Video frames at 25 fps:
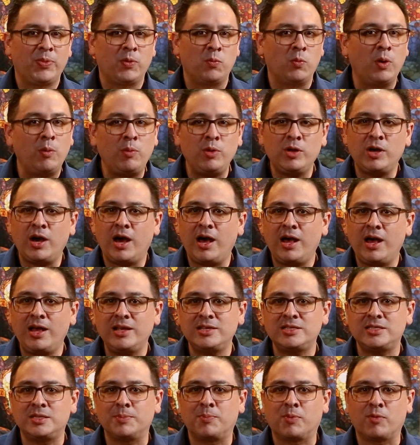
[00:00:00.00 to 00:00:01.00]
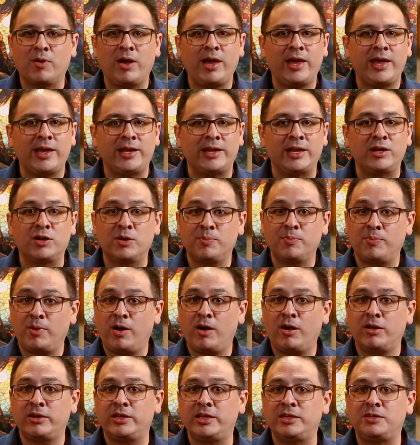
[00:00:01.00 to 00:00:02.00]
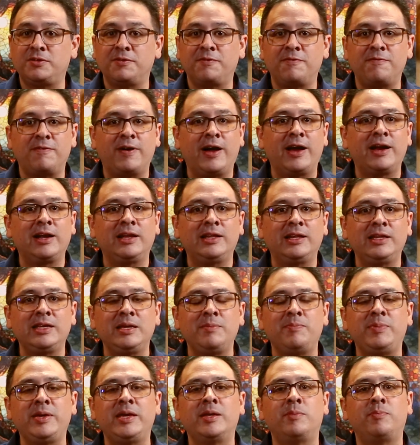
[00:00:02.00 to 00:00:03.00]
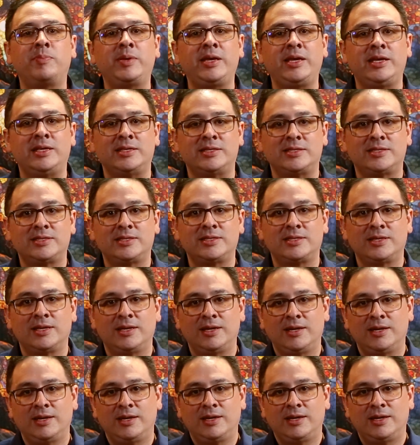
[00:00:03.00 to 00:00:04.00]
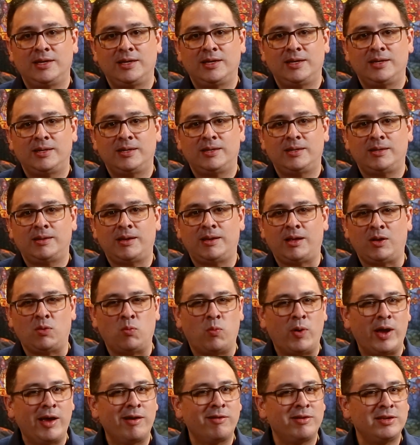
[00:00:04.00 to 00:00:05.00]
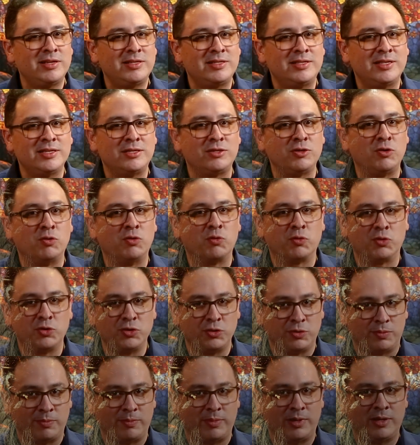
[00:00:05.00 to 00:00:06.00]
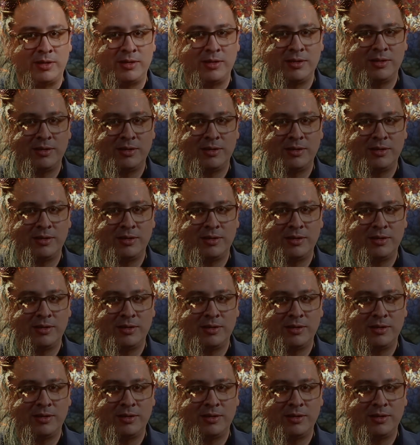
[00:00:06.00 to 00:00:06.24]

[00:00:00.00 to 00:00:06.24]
What will cause the bride and her party to finally be at peace? And where is this groom